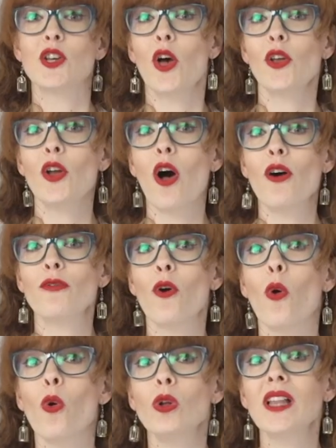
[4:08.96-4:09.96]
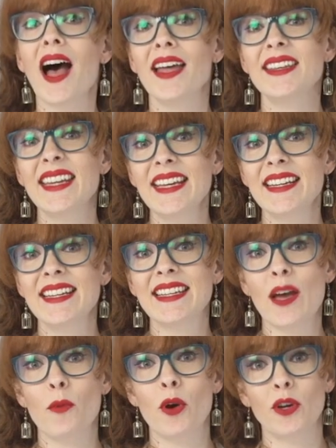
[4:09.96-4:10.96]
Turn off all unneeded
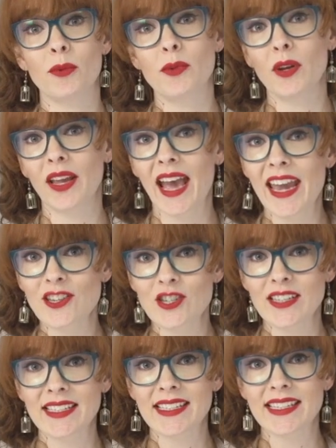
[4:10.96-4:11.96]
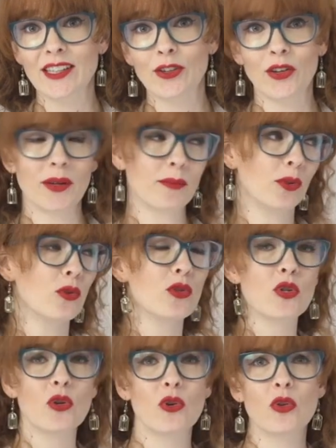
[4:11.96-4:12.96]
network communications, including
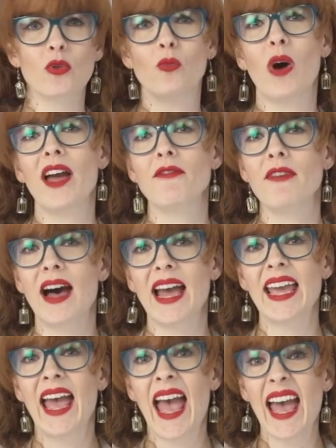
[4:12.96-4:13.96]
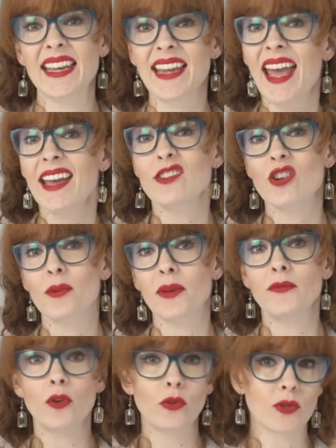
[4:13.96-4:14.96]
Bluetooth, Wi-Fi, and AirDrop
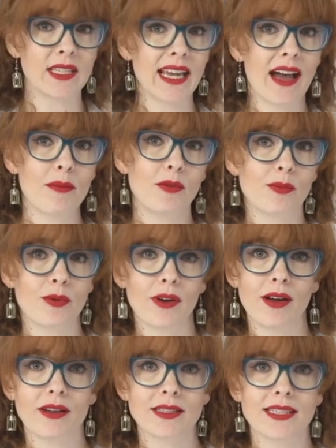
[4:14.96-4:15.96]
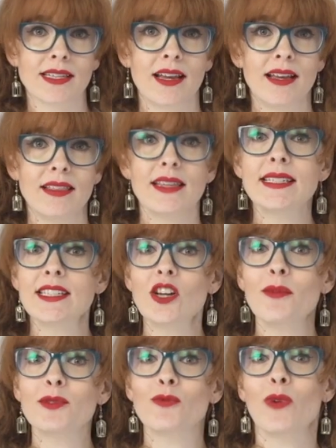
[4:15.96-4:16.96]
if you're using Apple products. This
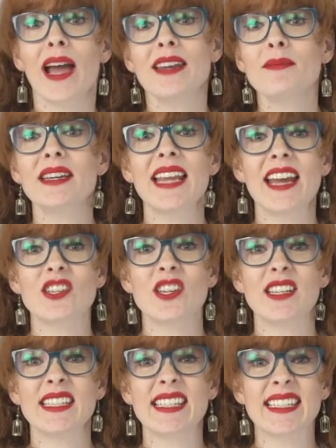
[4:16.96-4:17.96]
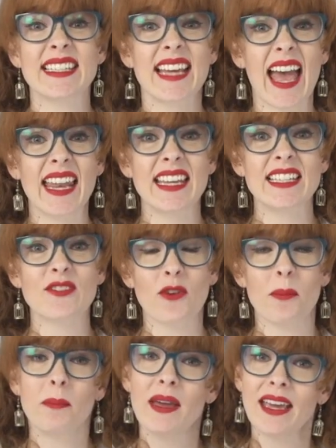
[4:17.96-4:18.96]
stops random connections and scanners
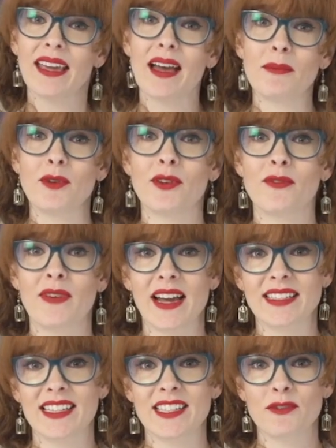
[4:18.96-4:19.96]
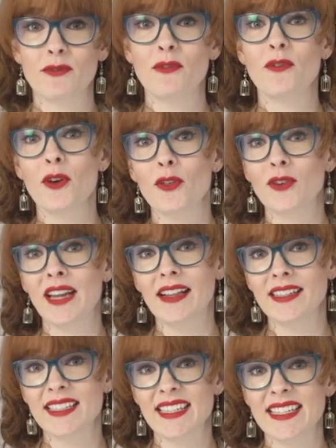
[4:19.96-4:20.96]
from picking up your devices for further
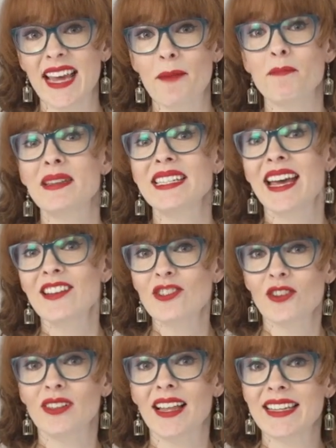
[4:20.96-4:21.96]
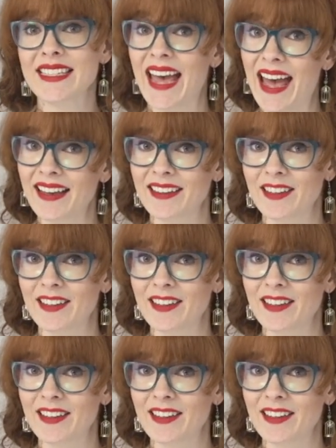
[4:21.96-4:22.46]
analysis and potential attack.